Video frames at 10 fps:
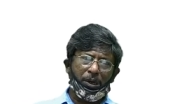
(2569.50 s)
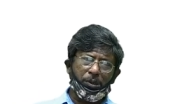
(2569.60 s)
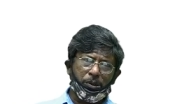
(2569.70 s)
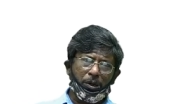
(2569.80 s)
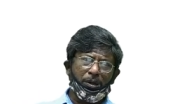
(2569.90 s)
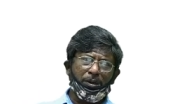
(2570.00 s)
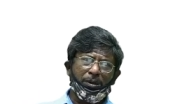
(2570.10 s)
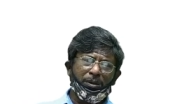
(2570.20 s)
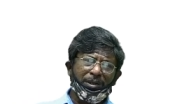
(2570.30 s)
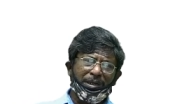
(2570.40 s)
Though
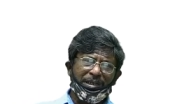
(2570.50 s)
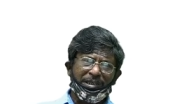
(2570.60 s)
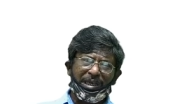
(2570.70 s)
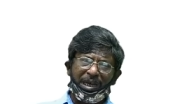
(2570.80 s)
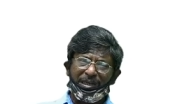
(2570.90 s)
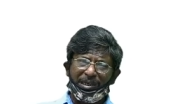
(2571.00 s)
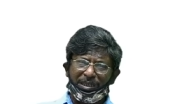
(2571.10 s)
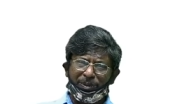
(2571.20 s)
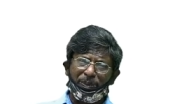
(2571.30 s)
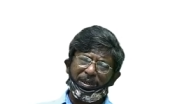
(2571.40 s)
his
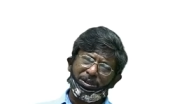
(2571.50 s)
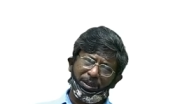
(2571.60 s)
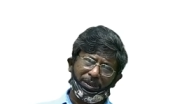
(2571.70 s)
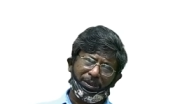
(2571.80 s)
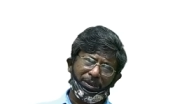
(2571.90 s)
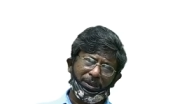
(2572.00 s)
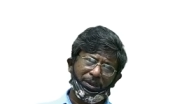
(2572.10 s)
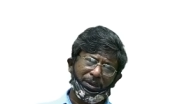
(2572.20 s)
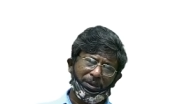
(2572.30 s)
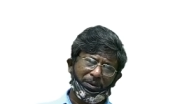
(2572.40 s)
anticipation
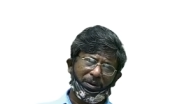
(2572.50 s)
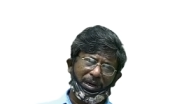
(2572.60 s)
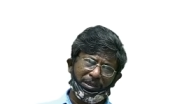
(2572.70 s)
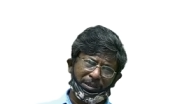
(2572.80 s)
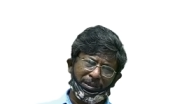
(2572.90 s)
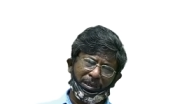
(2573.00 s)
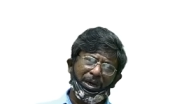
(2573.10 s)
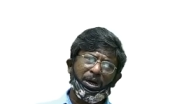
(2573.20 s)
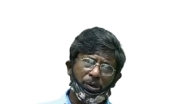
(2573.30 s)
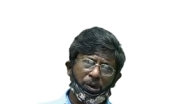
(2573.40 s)
was
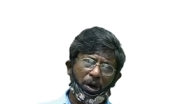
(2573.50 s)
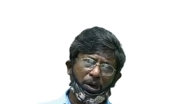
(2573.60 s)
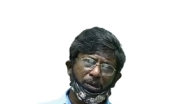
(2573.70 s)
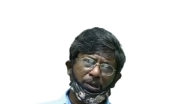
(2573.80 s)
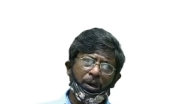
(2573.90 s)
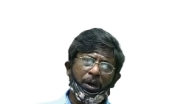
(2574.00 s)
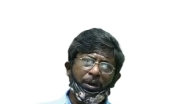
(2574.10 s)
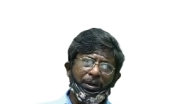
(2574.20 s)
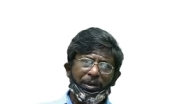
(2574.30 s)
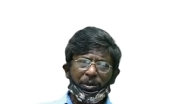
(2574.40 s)
wrong,
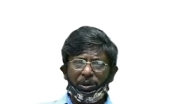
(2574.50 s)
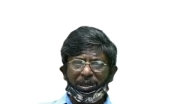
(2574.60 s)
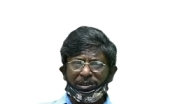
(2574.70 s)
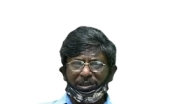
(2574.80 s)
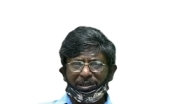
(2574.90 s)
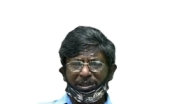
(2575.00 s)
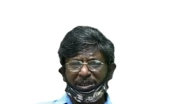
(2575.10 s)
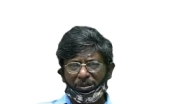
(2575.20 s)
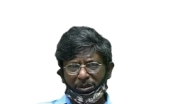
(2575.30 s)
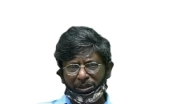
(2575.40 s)
it was his
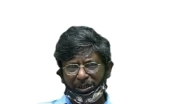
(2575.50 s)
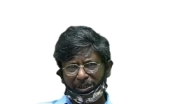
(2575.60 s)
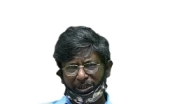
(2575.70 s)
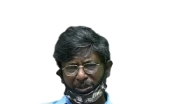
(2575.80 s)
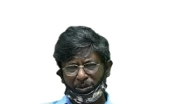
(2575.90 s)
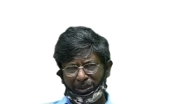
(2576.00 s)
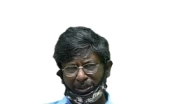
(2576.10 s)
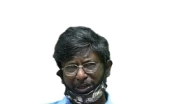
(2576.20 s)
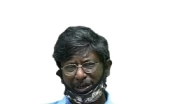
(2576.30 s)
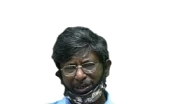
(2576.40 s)
innocence, it was
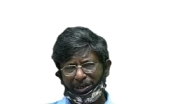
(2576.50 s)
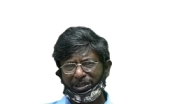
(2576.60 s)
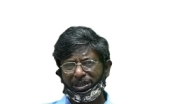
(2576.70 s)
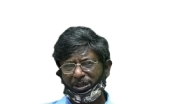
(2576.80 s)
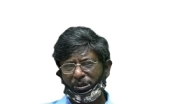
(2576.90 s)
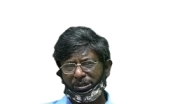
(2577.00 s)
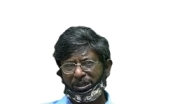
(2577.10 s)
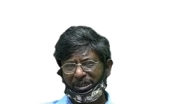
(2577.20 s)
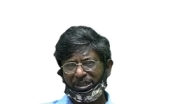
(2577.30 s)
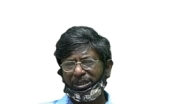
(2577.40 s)
the writer's
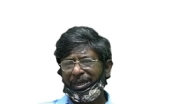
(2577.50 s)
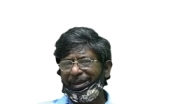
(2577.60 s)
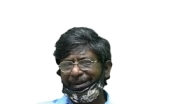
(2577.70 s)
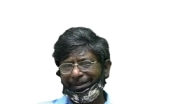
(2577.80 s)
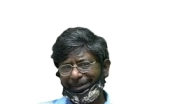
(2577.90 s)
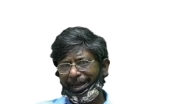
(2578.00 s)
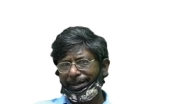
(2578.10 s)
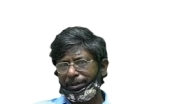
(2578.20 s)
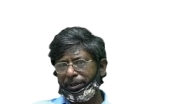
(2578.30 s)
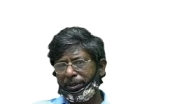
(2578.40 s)
innocence
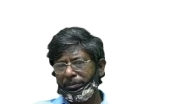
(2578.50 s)
that